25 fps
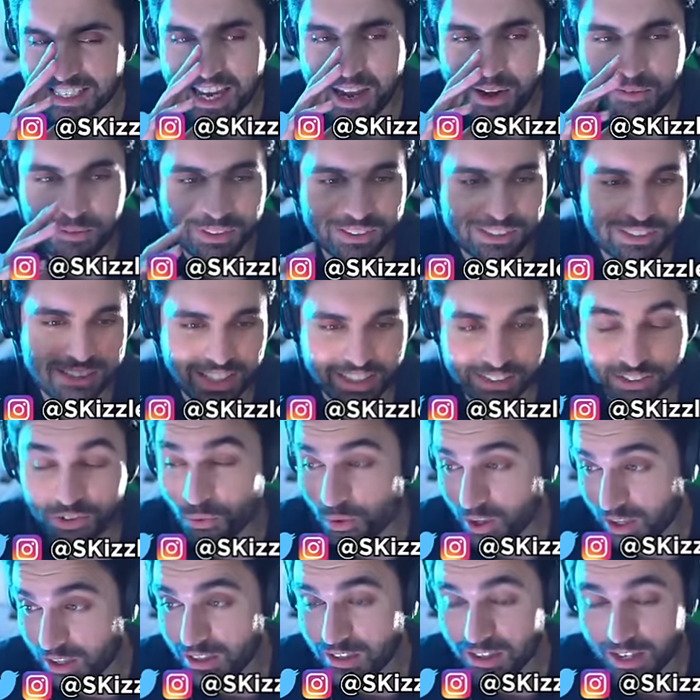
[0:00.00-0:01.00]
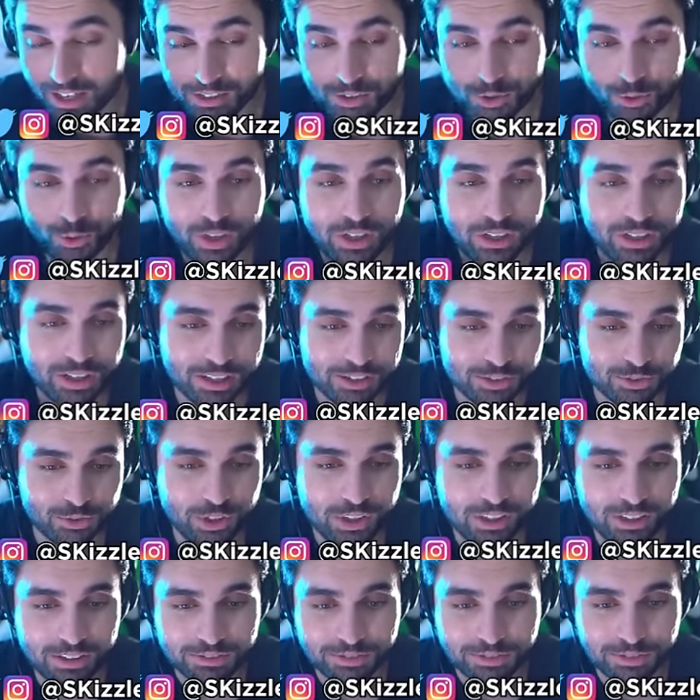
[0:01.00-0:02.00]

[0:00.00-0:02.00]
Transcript: gamers as well, as well, as well,